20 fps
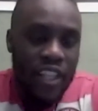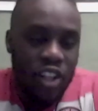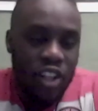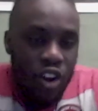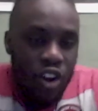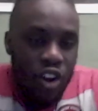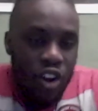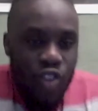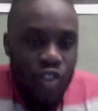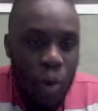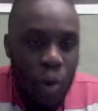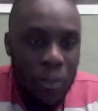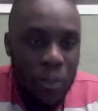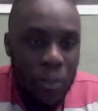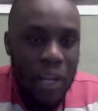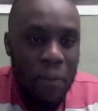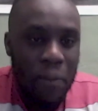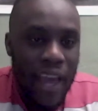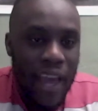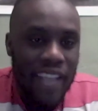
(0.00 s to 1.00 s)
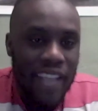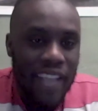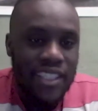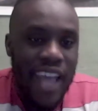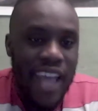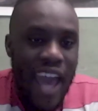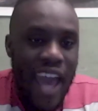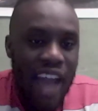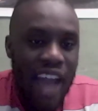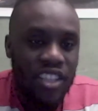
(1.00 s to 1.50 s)
a lot of Europa League players
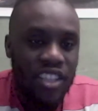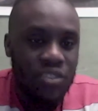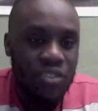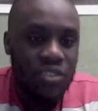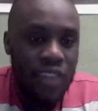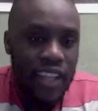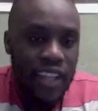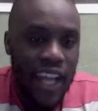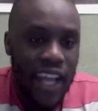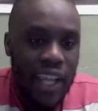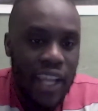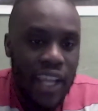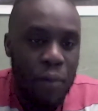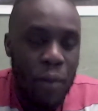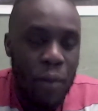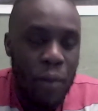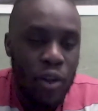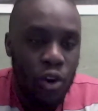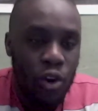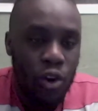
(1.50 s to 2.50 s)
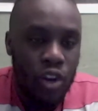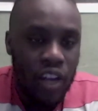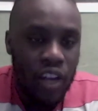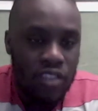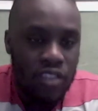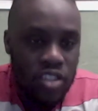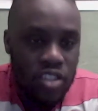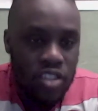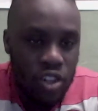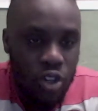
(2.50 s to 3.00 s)
there. I just think that they're probably not good enough to
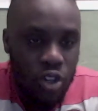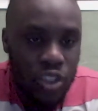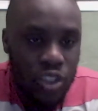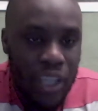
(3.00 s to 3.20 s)
secure.